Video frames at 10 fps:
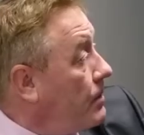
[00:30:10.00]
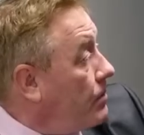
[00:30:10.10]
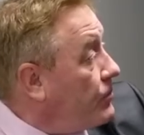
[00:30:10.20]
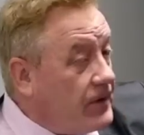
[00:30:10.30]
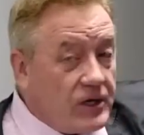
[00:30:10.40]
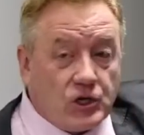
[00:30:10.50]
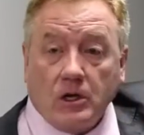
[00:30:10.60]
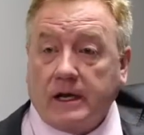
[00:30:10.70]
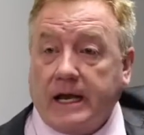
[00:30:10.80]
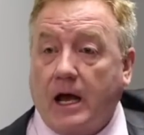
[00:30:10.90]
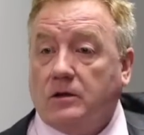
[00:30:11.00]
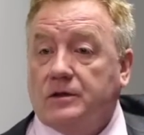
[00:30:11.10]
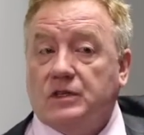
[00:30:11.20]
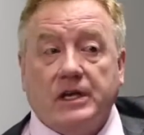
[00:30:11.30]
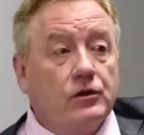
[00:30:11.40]
Professional
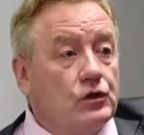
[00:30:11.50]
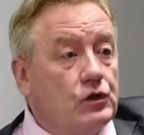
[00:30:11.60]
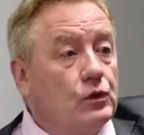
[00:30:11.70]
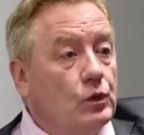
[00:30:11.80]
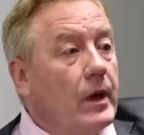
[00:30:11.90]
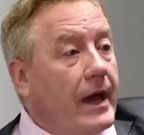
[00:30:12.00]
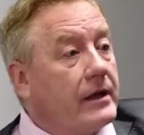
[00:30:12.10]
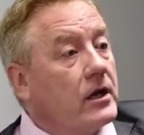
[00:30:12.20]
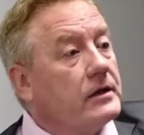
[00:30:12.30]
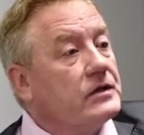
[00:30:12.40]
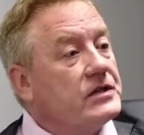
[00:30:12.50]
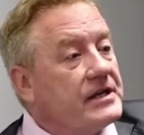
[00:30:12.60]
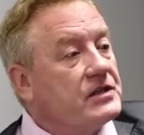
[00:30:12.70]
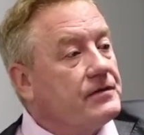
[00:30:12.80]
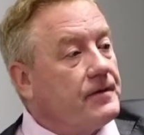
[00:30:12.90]
accountants can do and go and
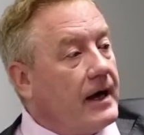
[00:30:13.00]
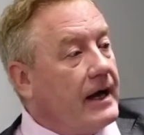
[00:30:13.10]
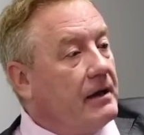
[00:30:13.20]
testify